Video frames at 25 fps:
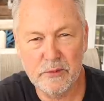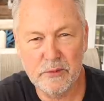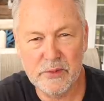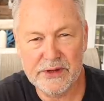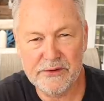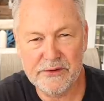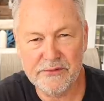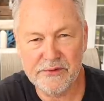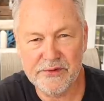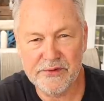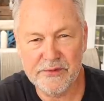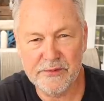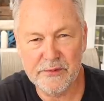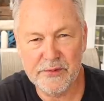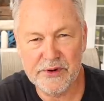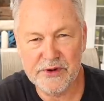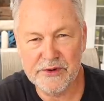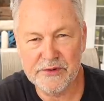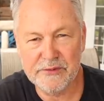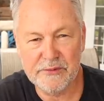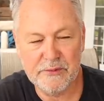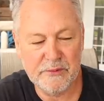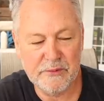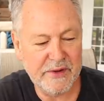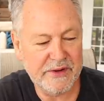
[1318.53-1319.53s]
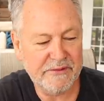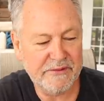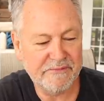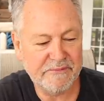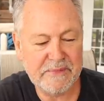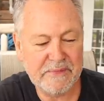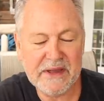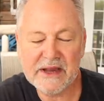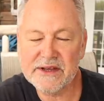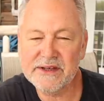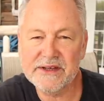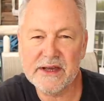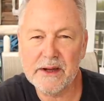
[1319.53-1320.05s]

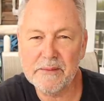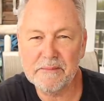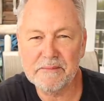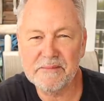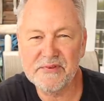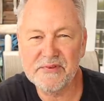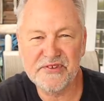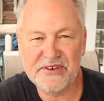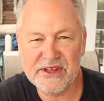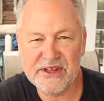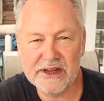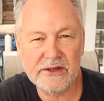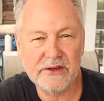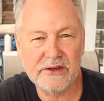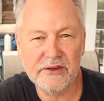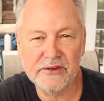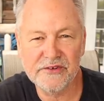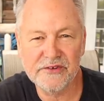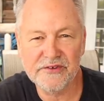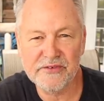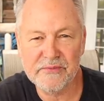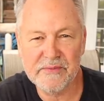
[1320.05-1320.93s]
We've picked up signals